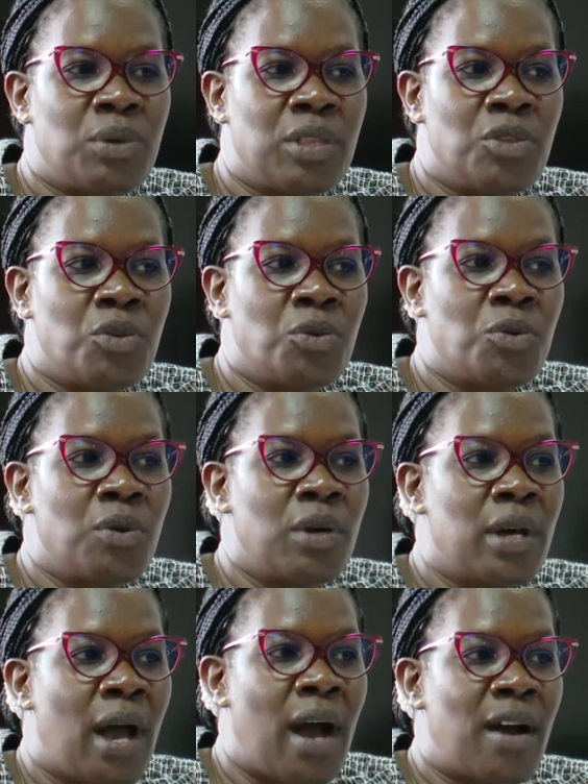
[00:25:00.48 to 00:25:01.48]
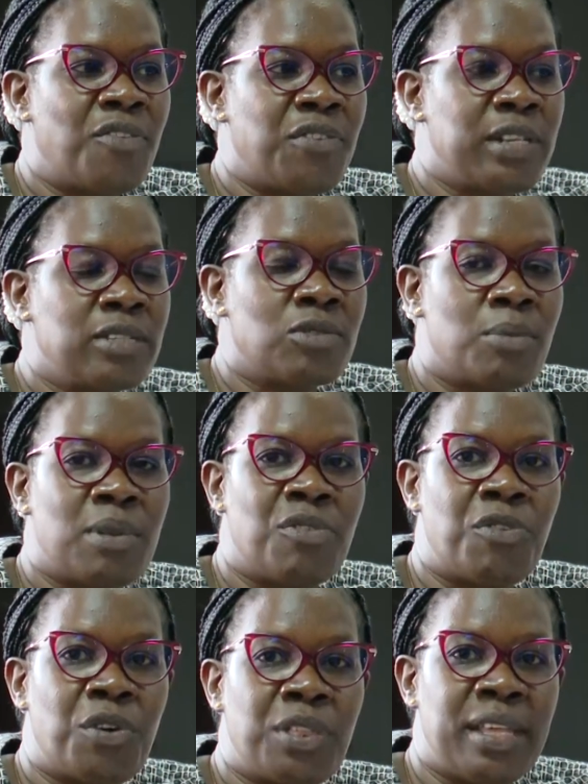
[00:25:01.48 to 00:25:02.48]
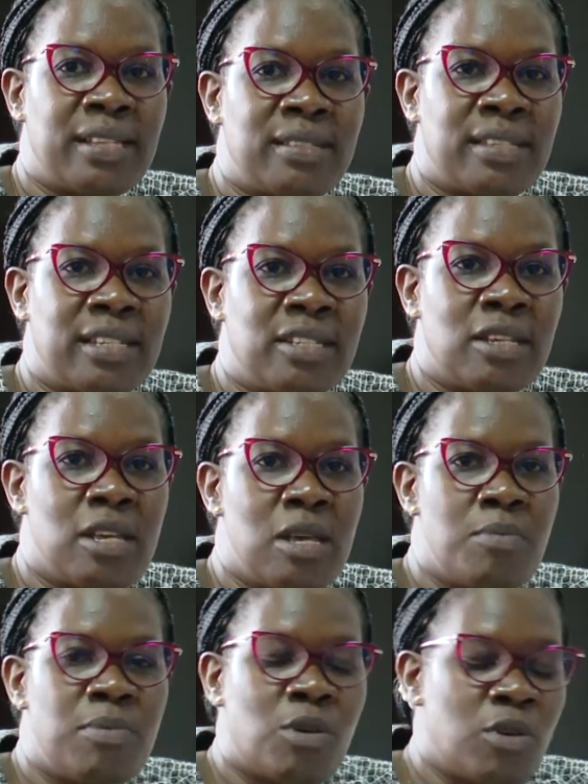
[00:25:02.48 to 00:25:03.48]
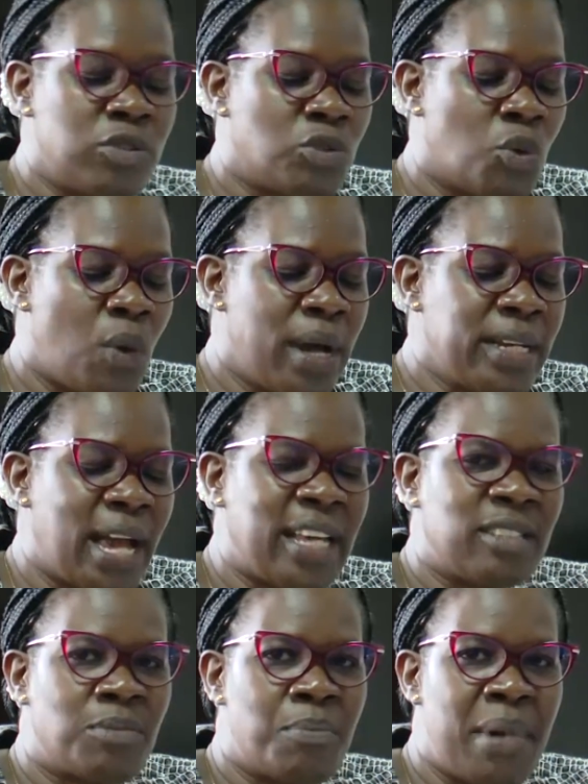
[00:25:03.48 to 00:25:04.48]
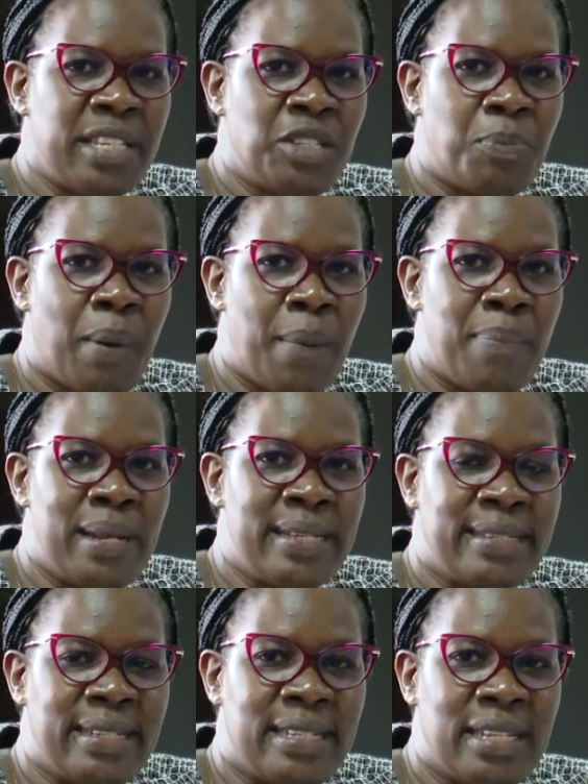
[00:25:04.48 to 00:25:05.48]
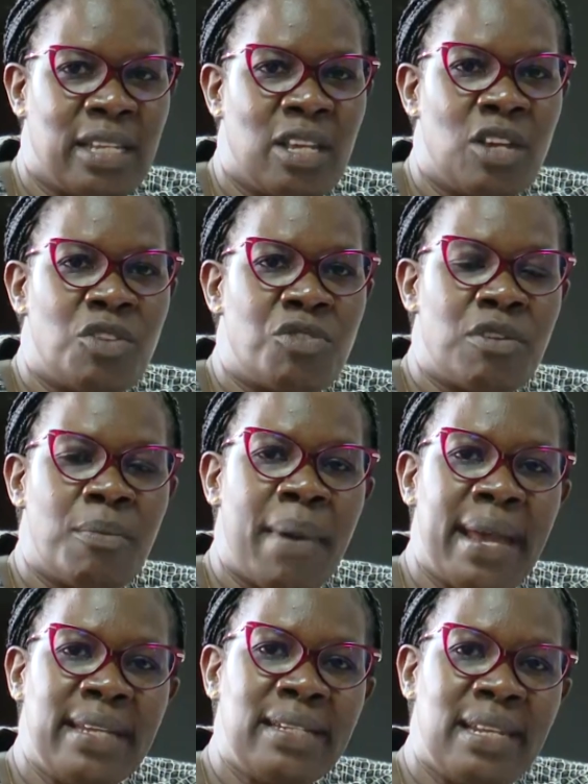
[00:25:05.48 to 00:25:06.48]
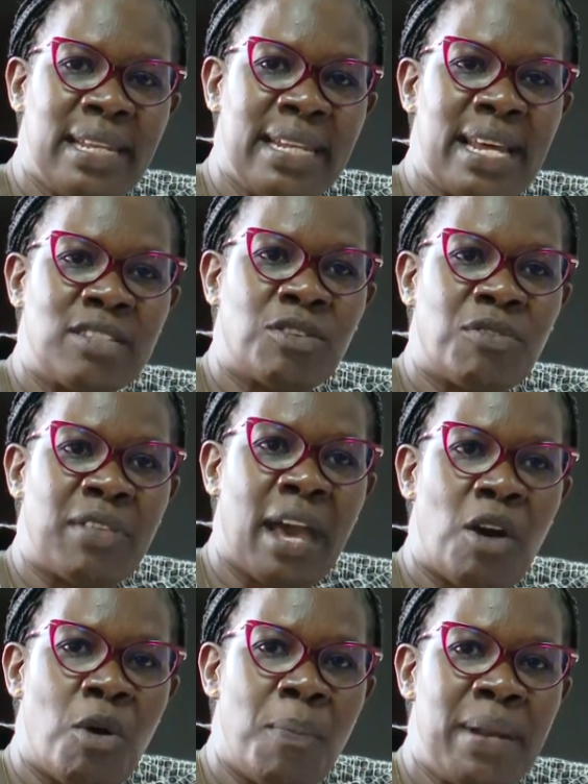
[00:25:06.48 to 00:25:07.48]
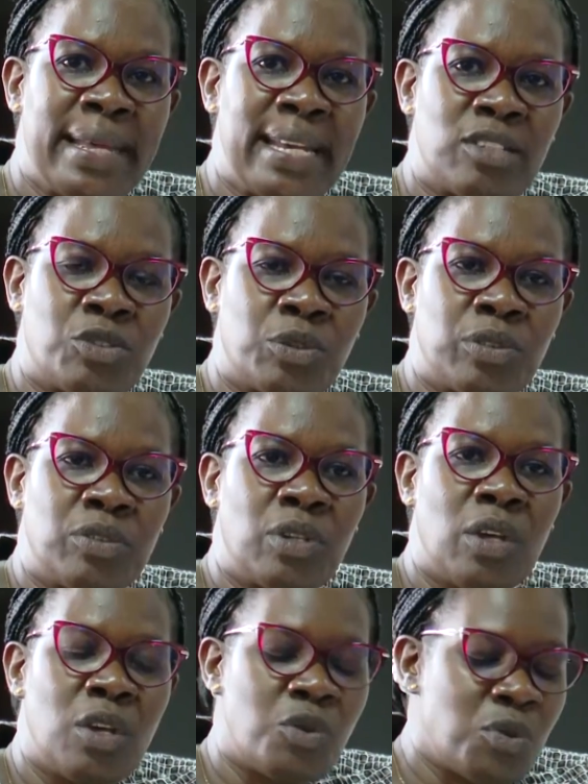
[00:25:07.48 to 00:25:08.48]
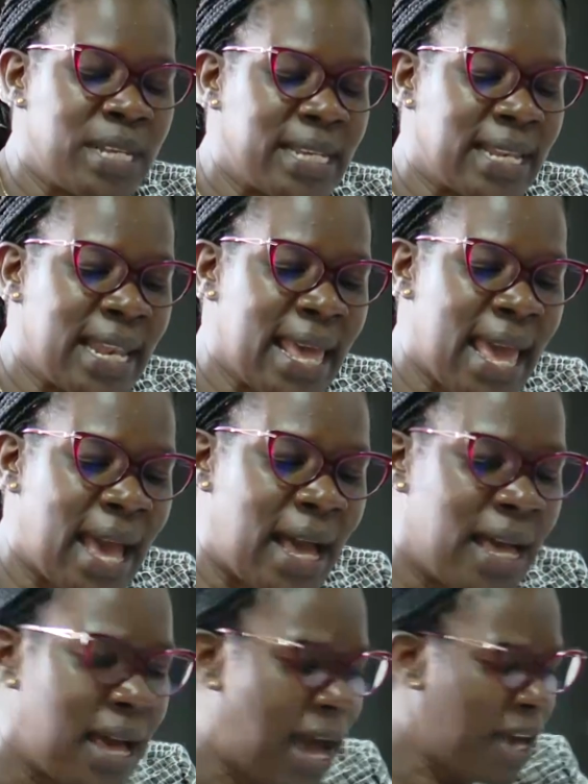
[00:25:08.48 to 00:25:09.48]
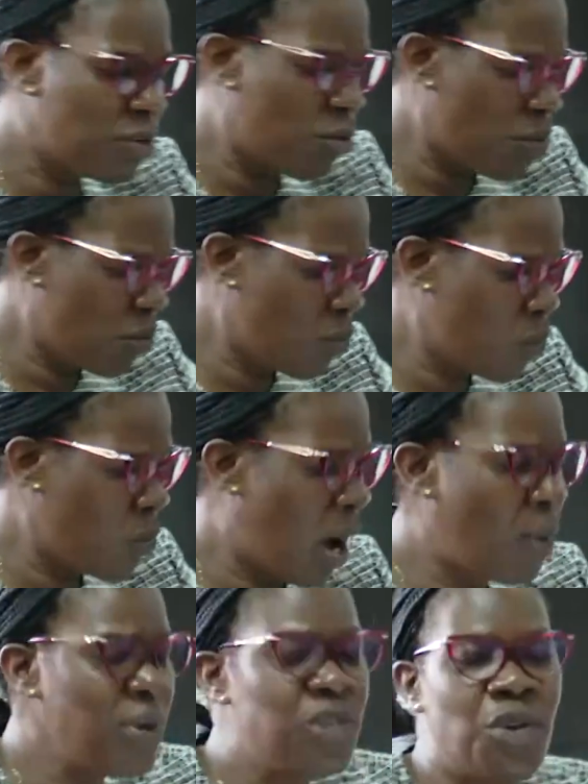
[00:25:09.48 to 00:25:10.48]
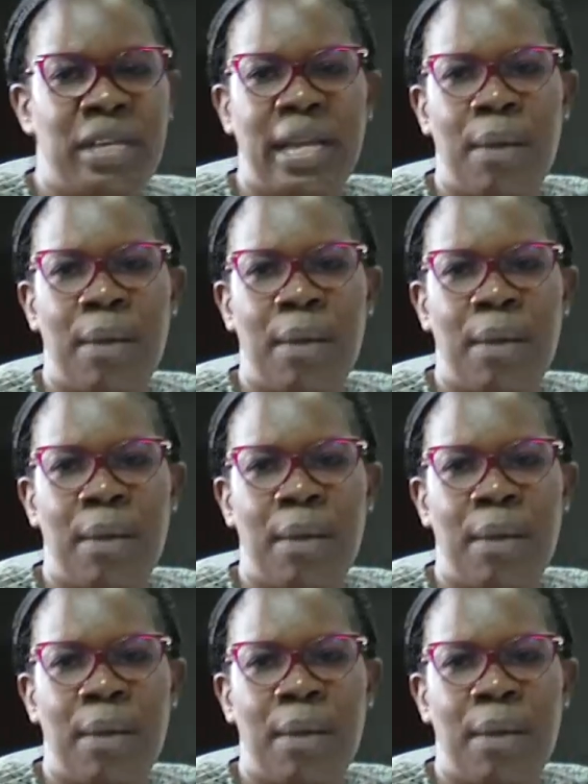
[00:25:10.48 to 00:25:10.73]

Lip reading: with you, our friends from the Fourth Estate, because we want as much publicity to remind leaders of their obligations to declare. And who are we talking